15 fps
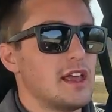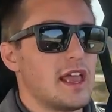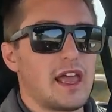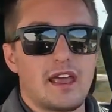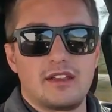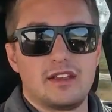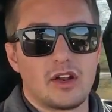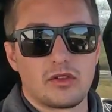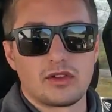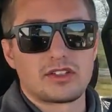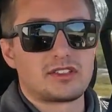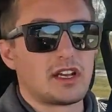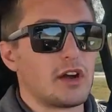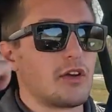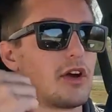And, you know, the
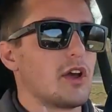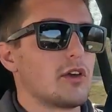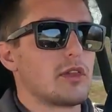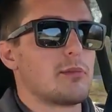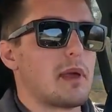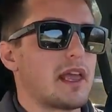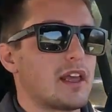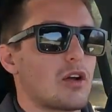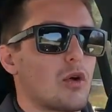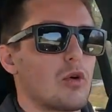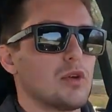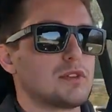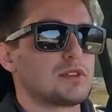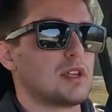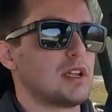stereo, the Bang &
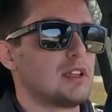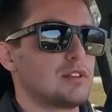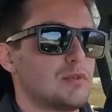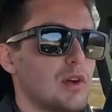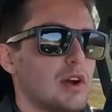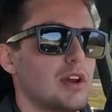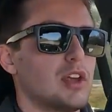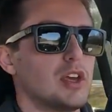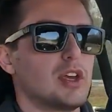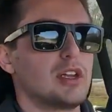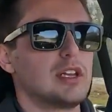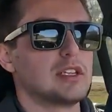Olufsen, is very good,